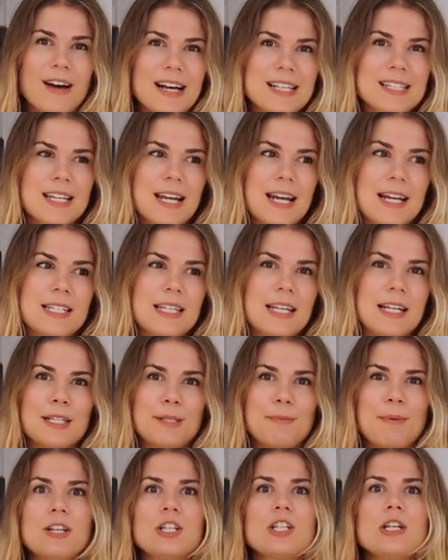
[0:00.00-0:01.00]
fascinating,
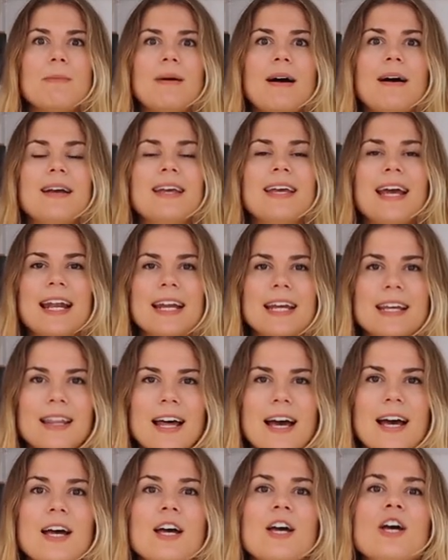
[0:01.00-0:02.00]
especially about getting
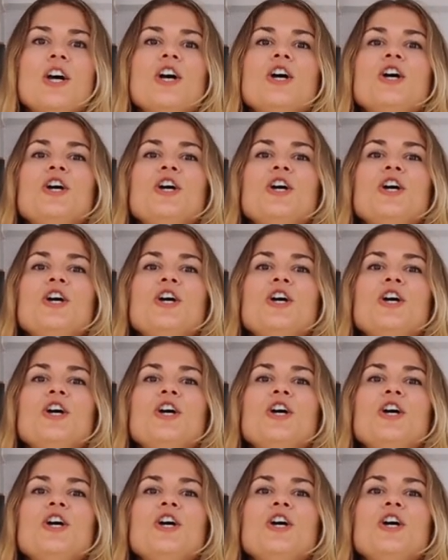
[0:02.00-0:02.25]
their